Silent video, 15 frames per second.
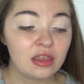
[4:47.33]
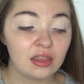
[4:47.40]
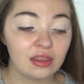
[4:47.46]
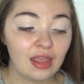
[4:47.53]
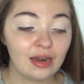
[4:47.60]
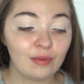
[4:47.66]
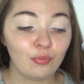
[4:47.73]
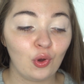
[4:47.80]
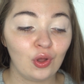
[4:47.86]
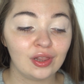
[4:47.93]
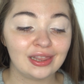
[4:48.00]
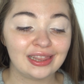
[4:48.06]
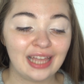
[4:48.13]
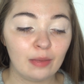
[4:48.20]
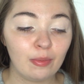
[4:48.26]
and then put a
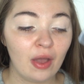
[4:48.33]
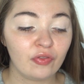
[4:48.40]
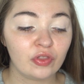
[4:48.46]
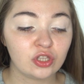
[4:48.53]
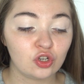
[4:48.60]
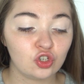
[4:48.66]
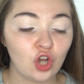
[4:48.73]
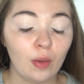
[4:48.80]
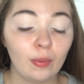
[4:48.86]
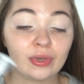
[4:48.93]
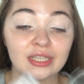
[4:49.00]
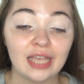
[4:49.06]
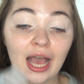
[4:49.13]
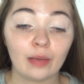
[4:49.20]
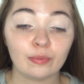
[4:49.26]
little bit of this on top, because
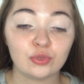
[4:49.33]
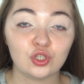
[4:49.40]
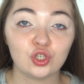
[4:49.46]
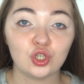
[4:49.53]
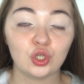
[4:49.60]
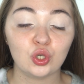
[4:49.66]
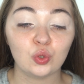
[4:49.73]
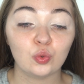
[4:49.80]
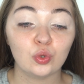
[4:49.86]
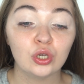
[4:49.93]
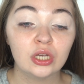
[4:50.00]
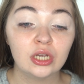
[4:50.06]
it helps to